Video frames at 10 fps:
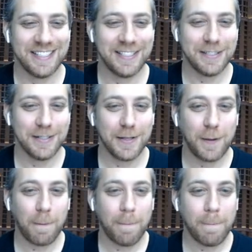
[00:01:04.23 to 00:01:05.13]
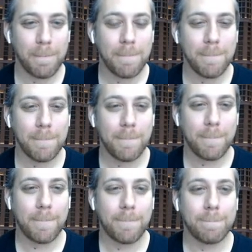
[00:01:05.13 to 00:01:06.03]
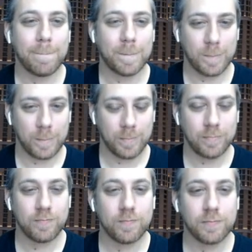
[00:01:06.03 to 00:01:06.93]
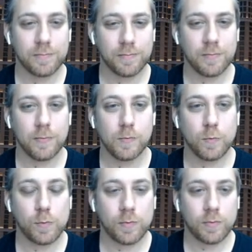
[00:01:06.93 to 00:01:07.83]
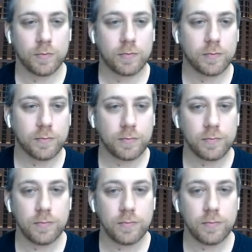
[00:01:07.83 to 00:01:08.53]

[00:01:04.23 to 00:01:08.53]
This person isn't speaking.